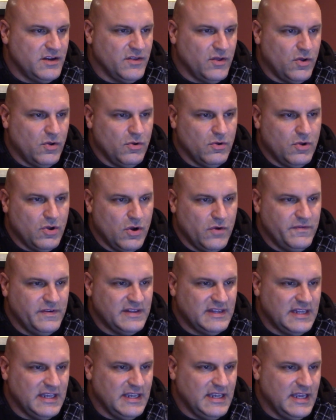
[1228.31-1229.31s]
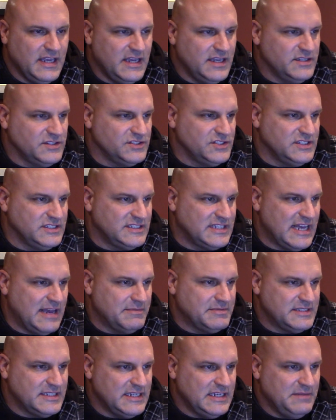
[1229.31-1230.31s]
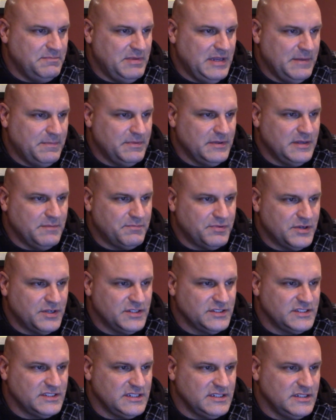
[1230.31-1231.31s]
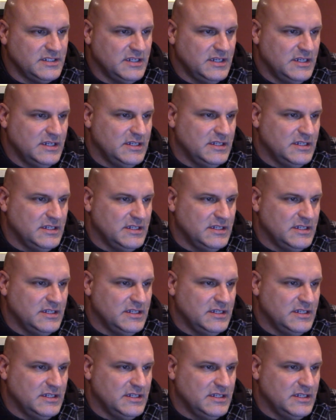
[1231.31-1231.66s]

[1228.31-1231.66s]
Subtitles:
the whole COVID thing hit, and she stopped seeing people in person.